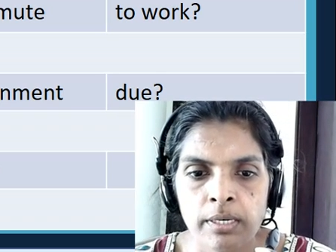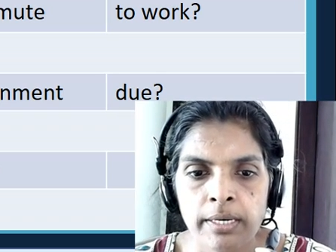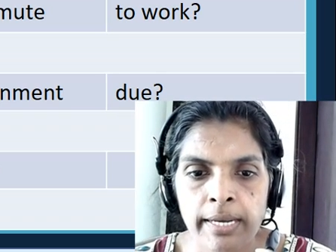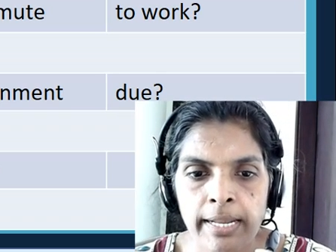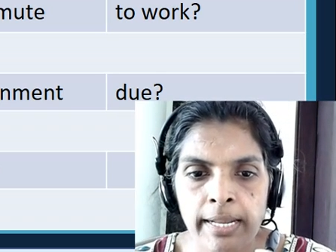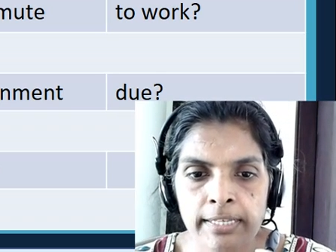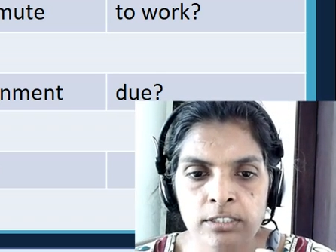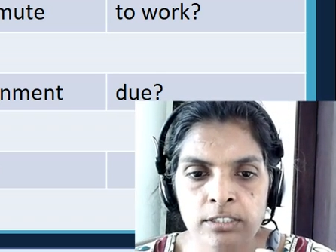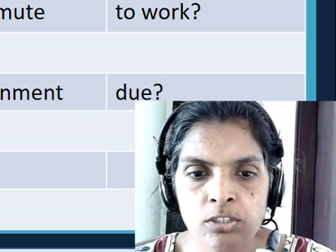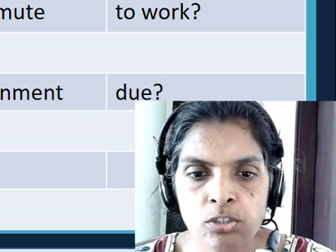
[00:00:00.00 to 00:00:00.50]

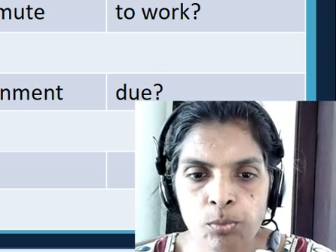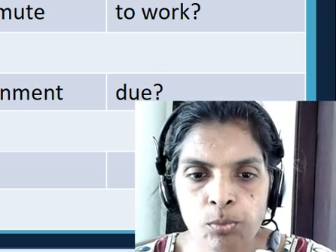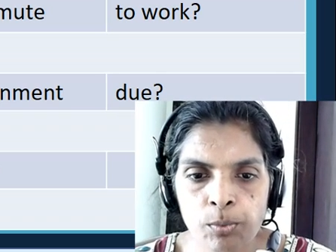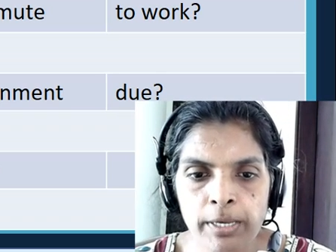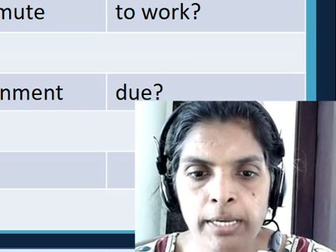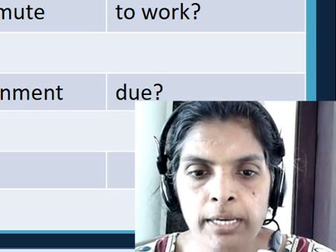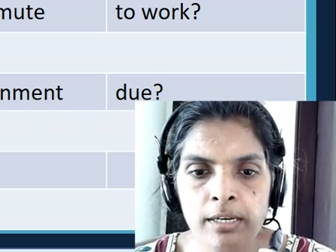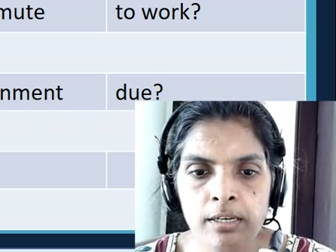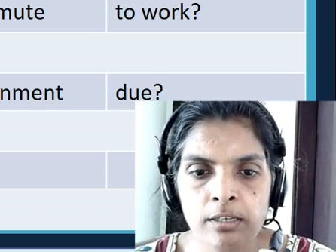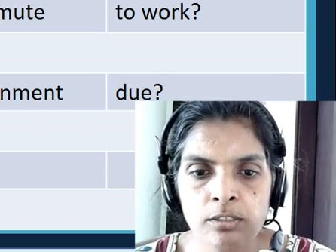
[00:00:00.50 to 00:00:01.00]
next
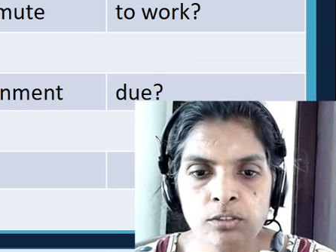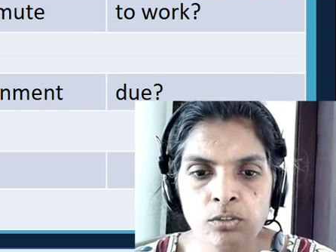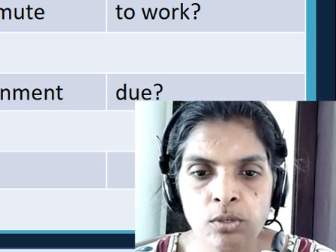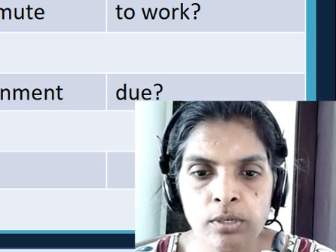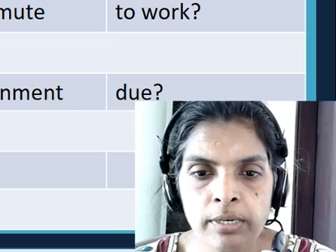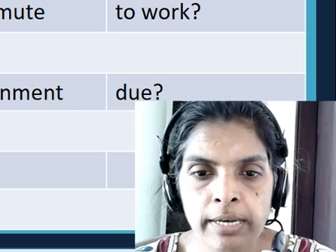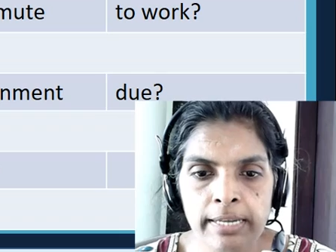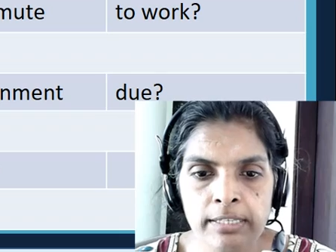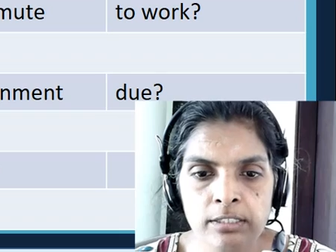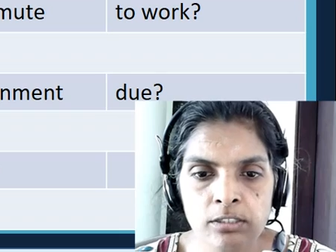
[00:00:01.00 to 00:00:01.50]
week. So
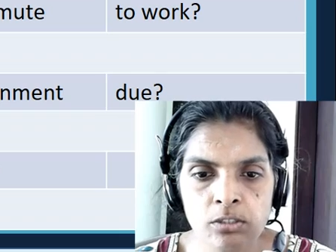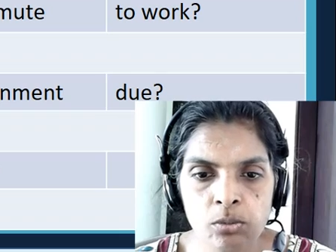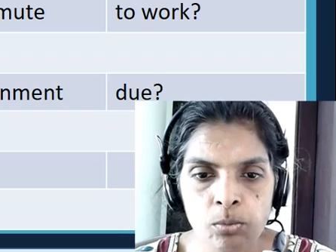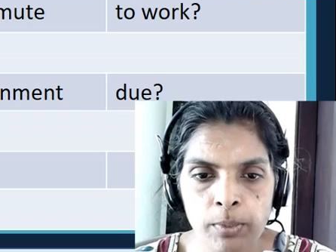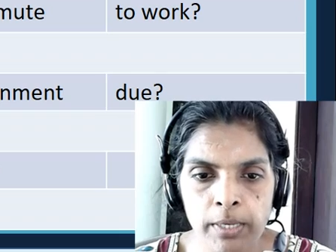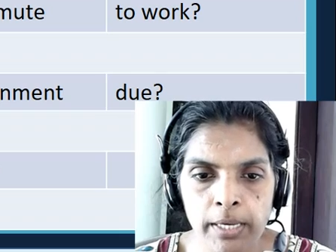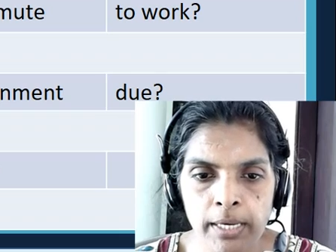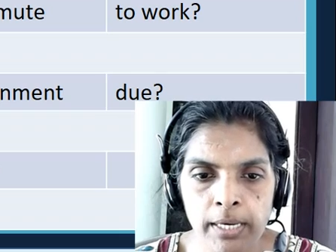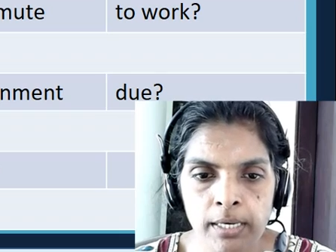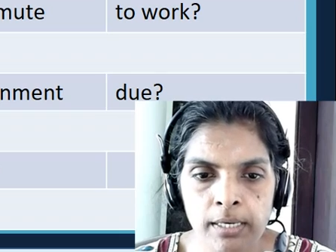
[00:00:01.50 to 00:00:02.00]
next
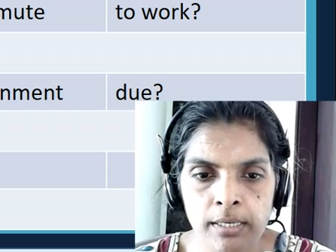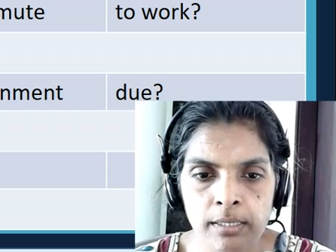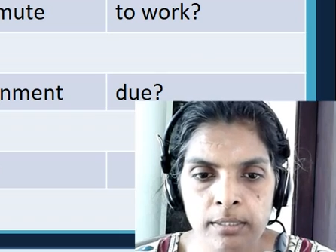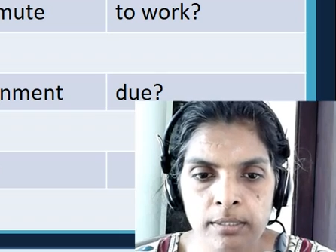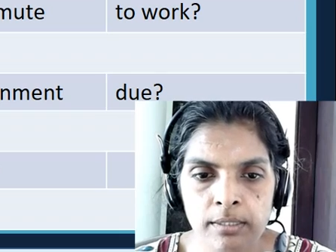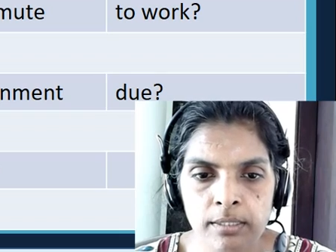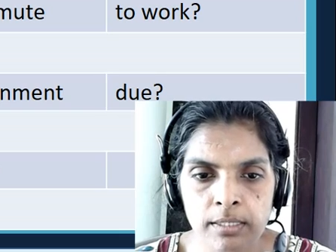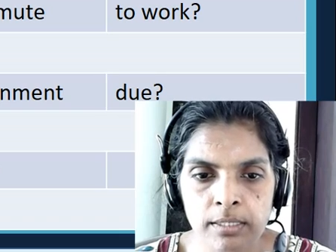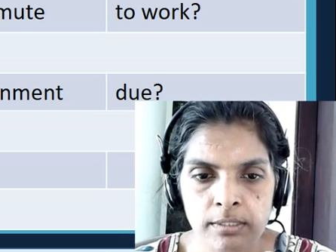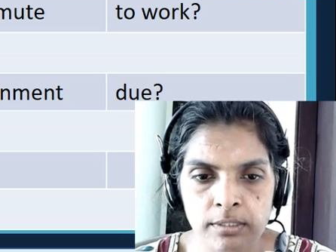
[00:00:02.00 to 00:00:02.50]
week
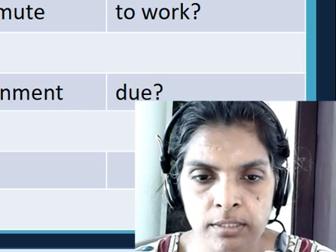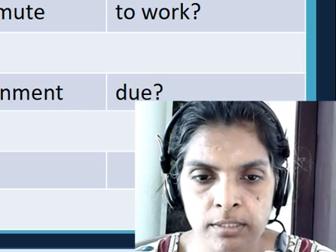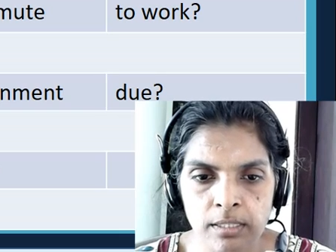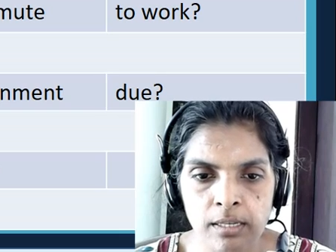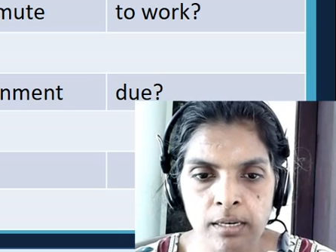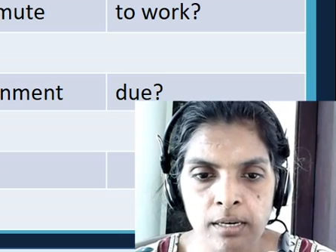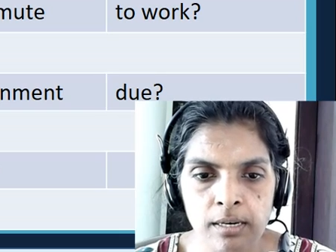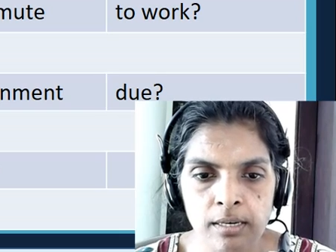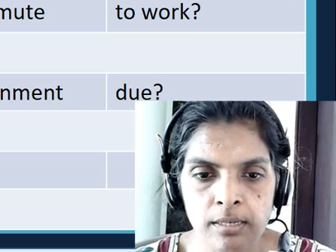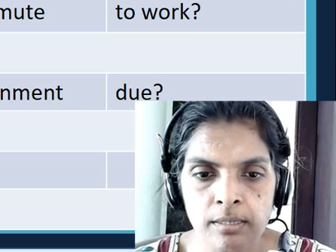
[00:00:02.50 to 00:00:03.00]
is
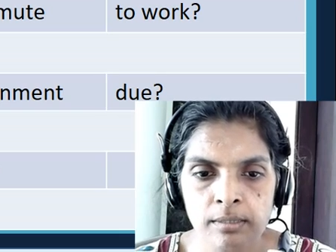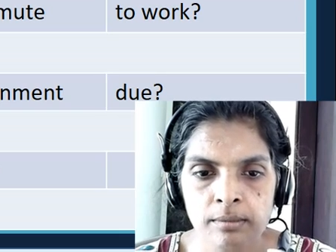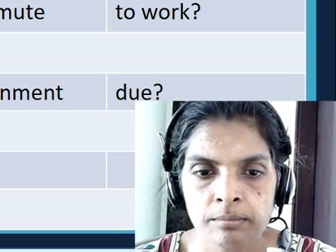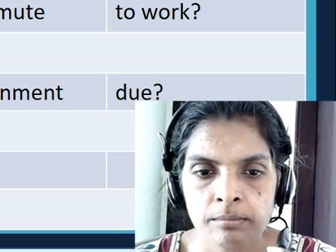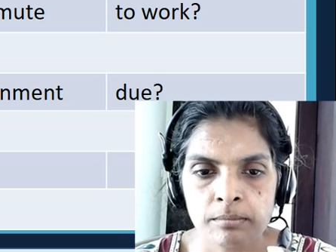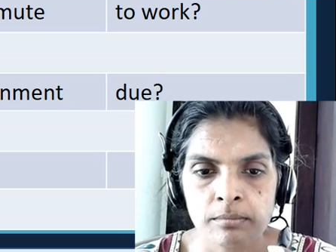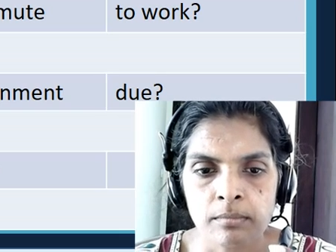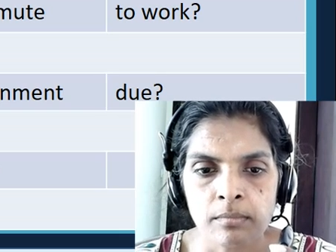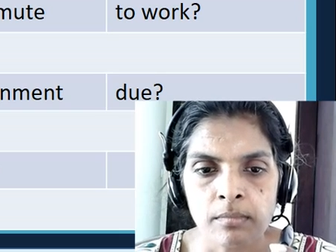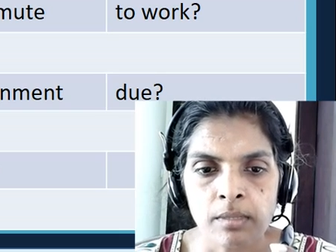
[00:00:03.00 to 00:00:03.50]
the
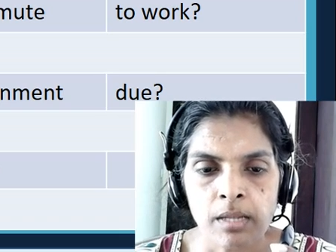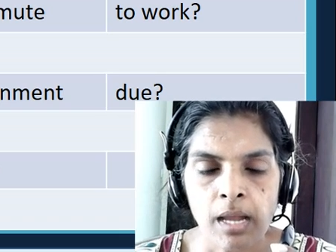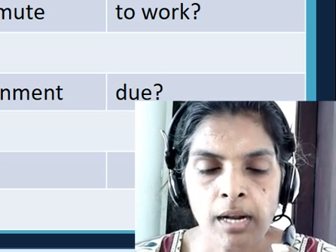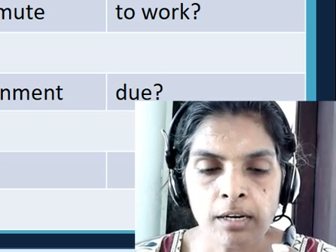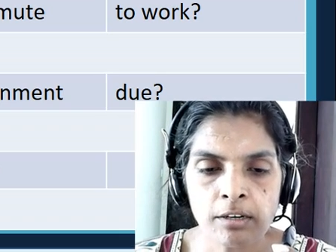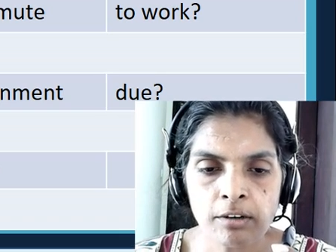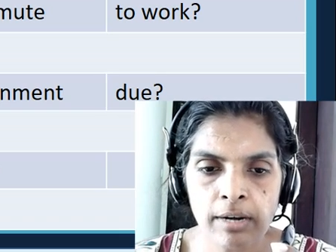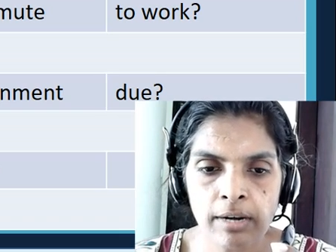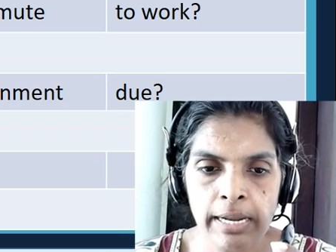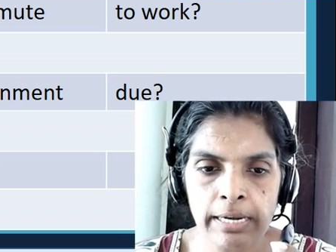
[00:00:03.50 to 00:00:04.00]

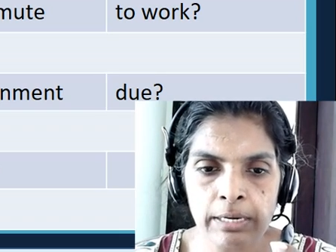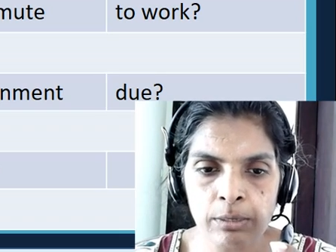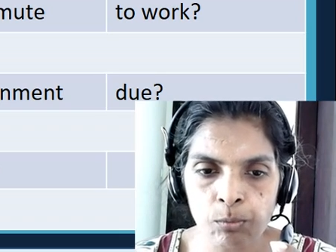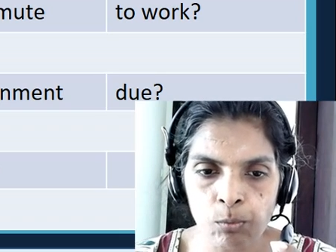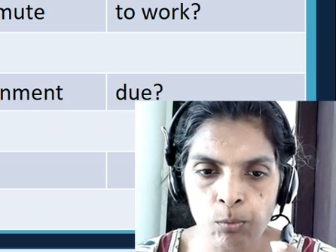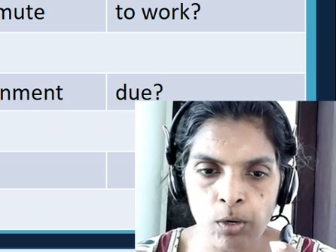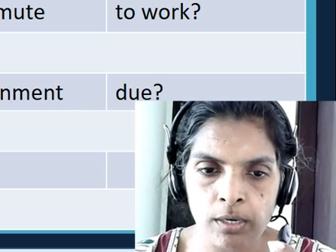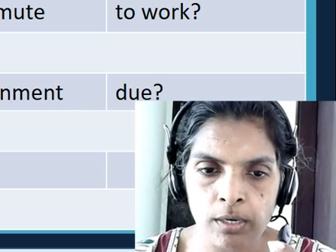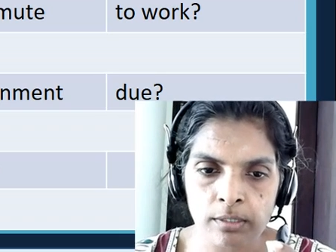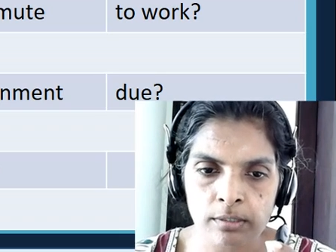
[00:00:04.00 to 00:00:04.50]

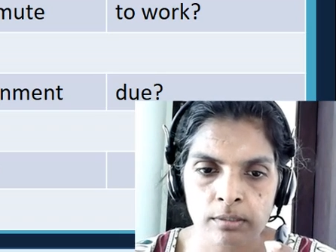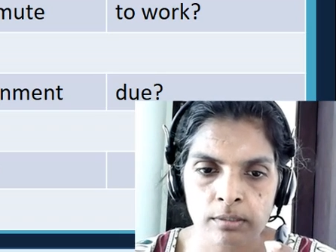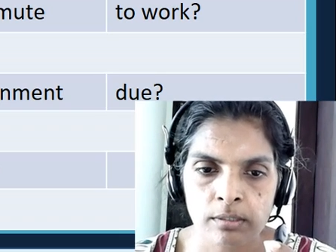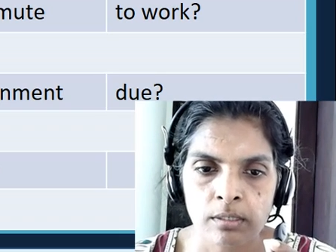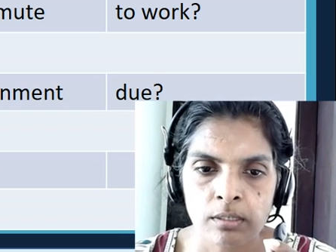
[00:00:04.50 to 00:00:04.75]
underlined word.